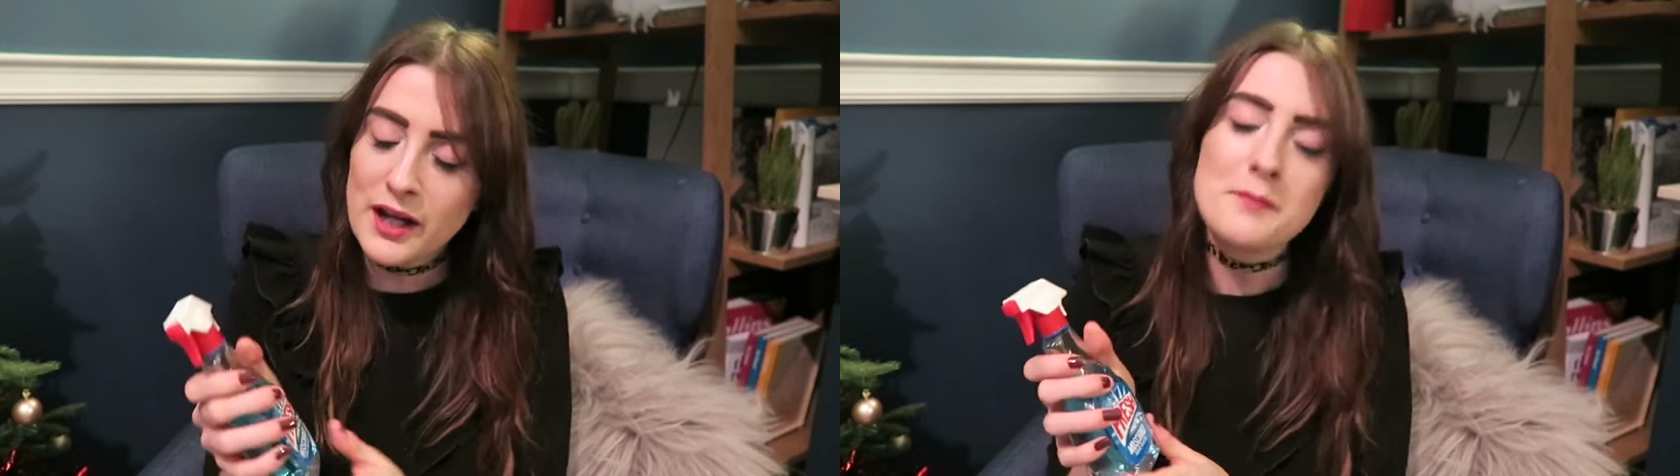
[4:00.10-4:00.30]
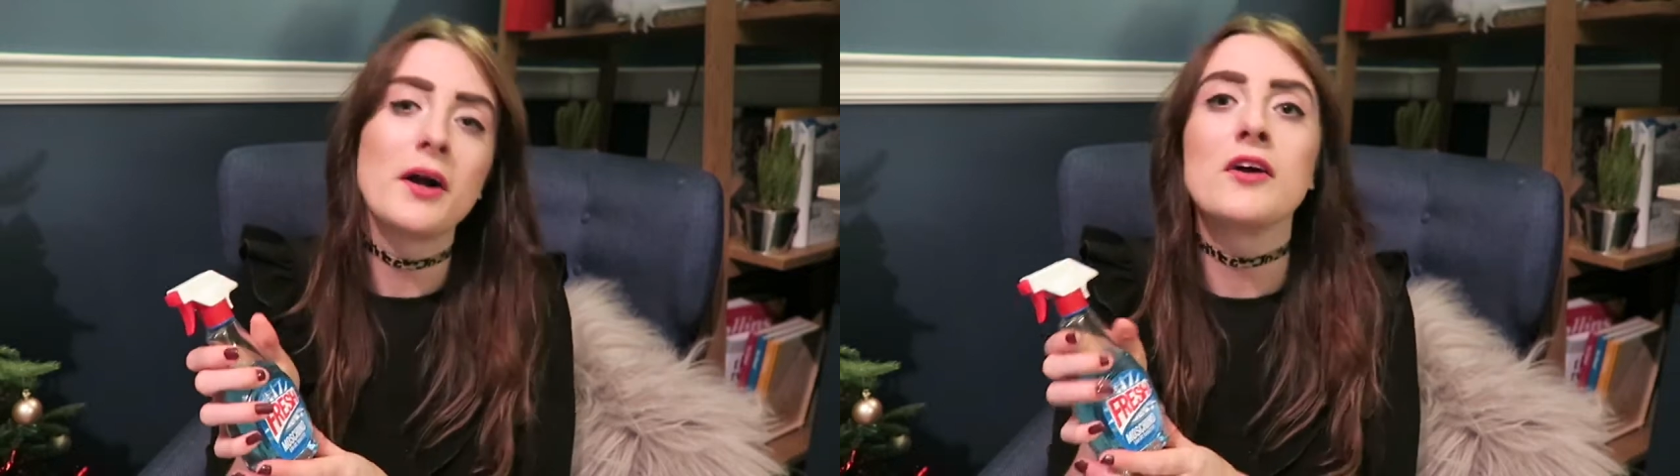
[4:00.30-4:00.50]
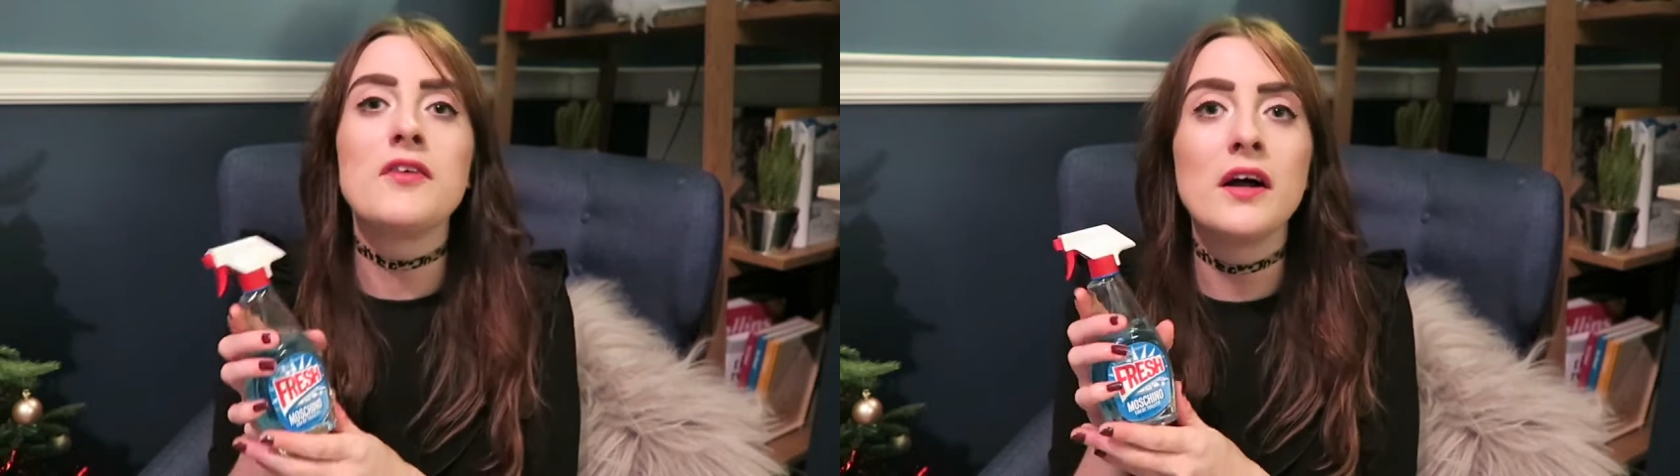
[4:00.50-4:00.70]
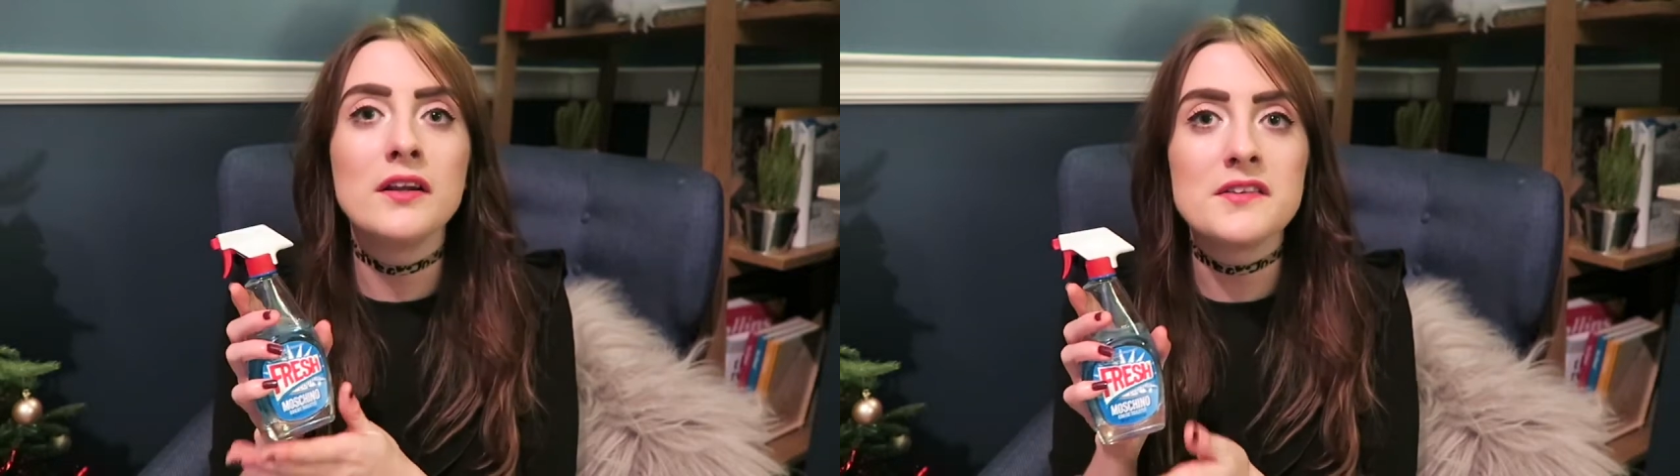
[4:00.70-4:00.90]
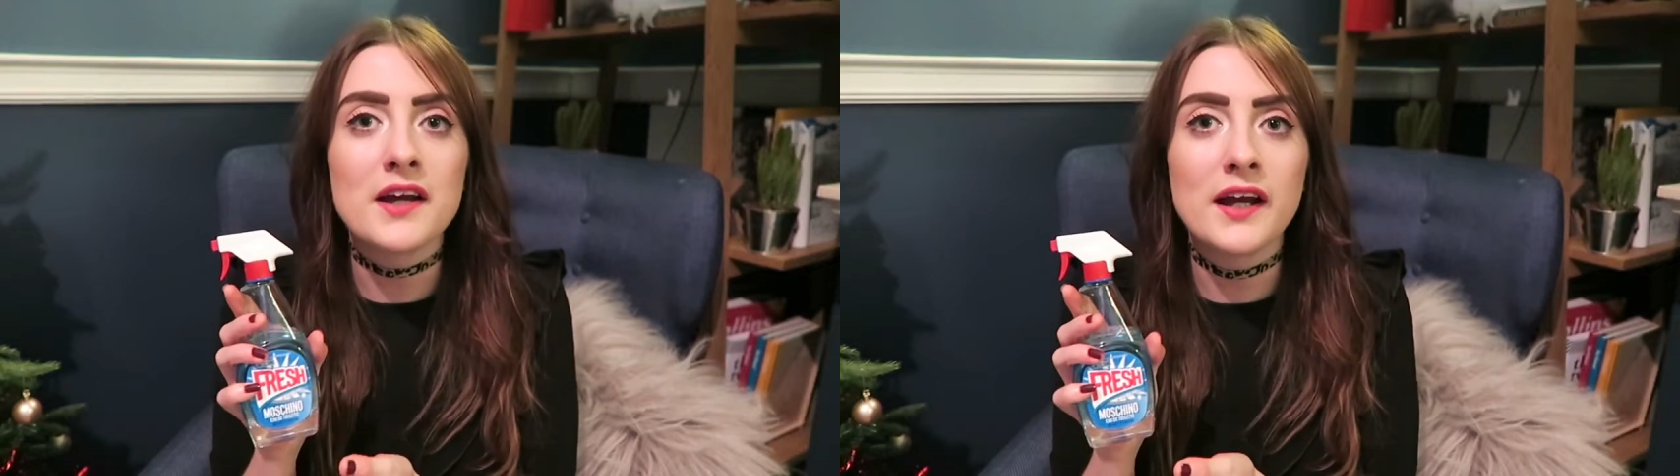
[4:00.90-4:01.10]
I came back off
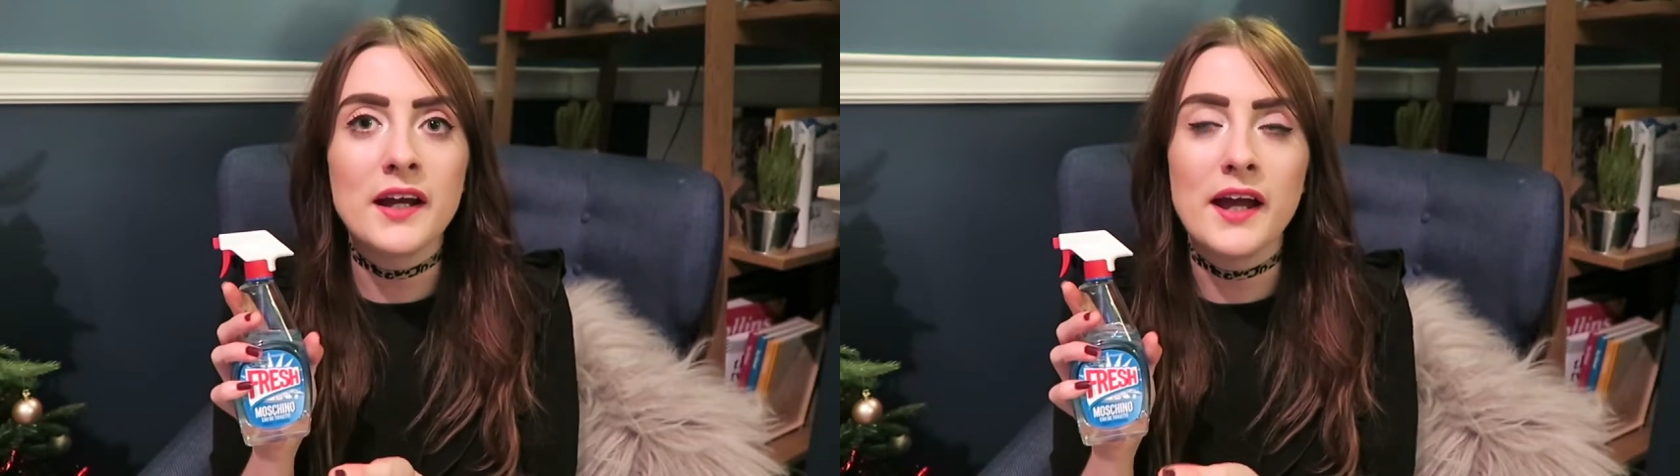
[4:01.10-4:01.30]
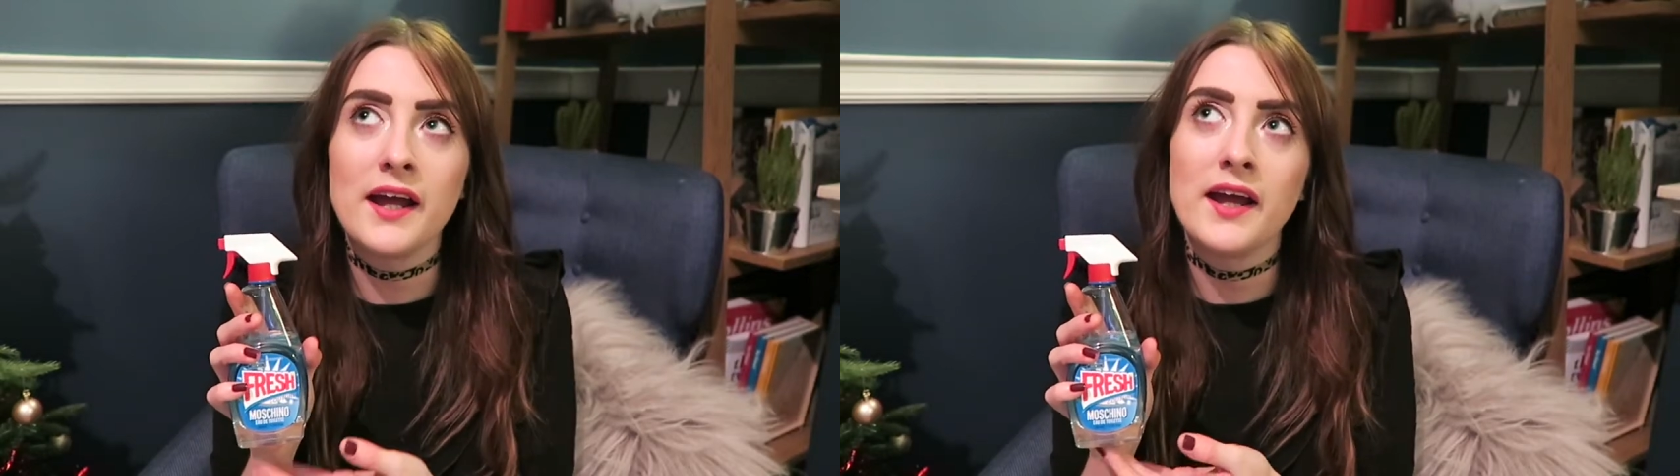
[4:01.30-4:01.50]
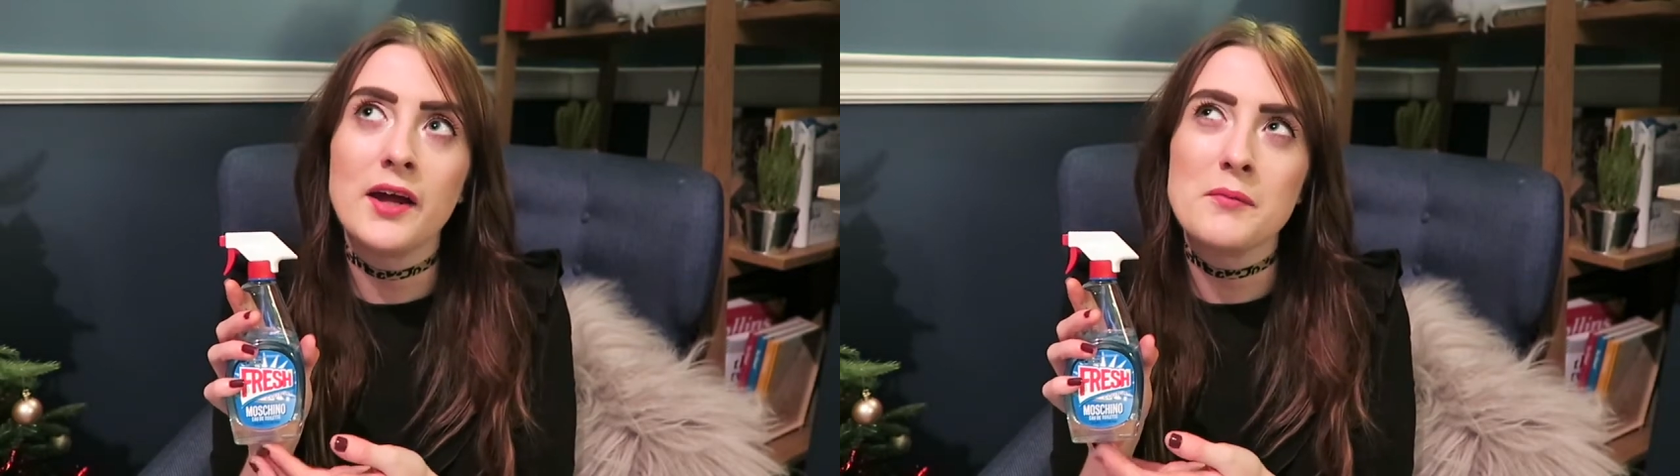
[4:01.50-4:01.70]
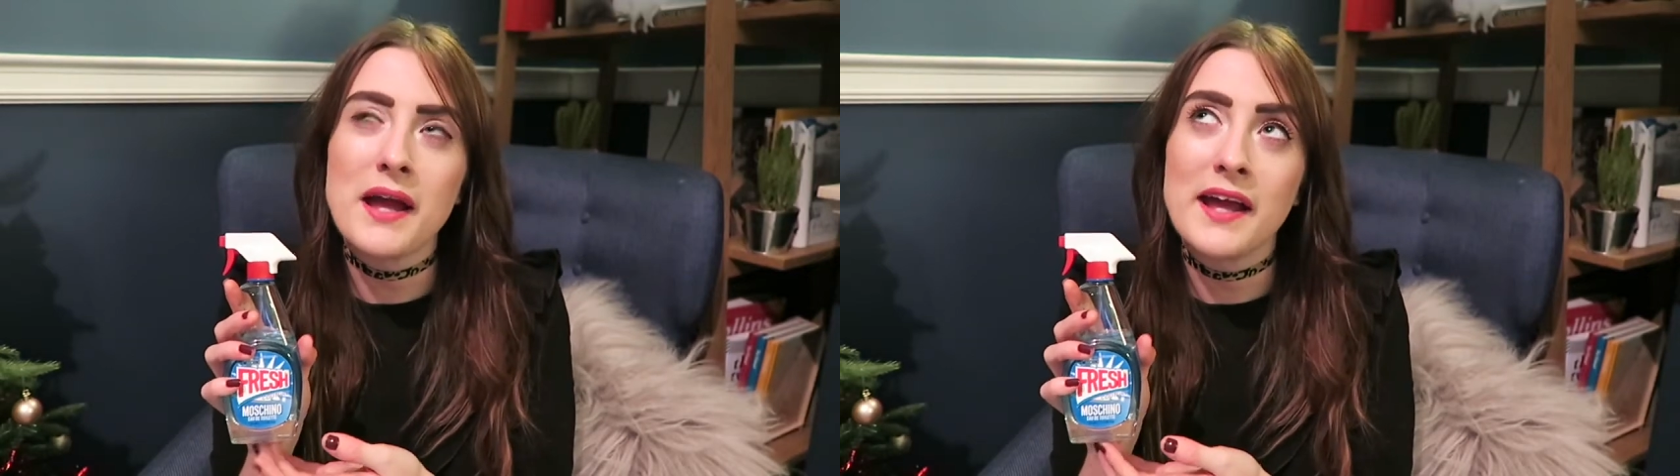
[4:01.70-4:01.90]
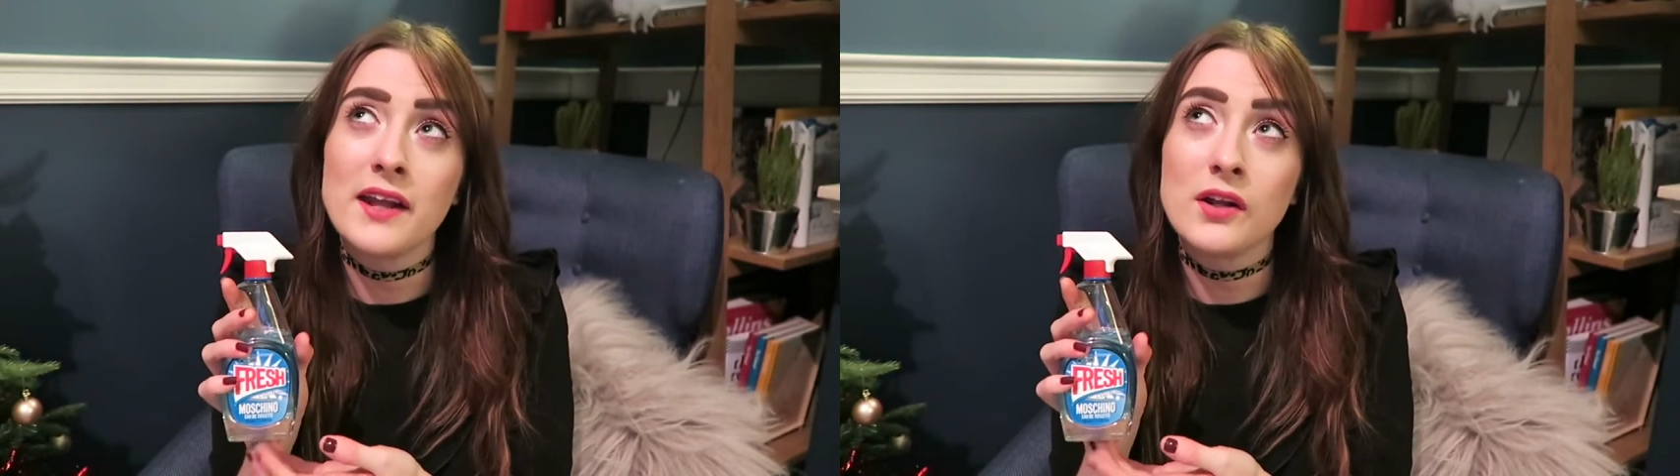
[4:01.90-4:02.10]
holiday
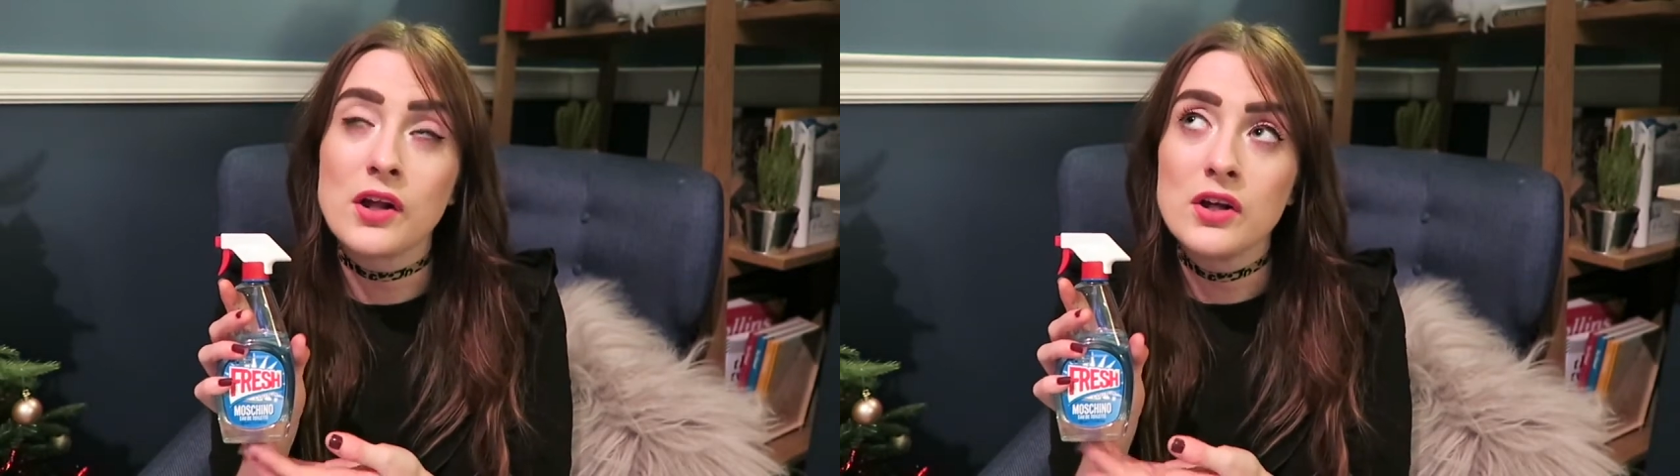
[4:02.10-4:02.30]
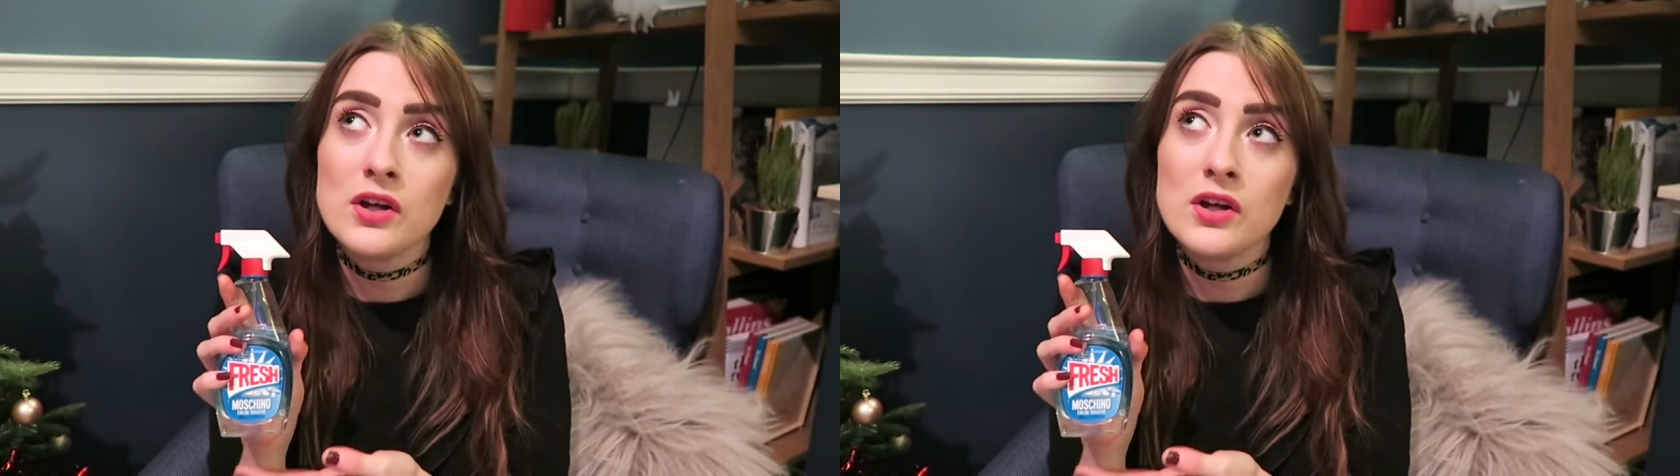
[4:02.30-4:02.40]
in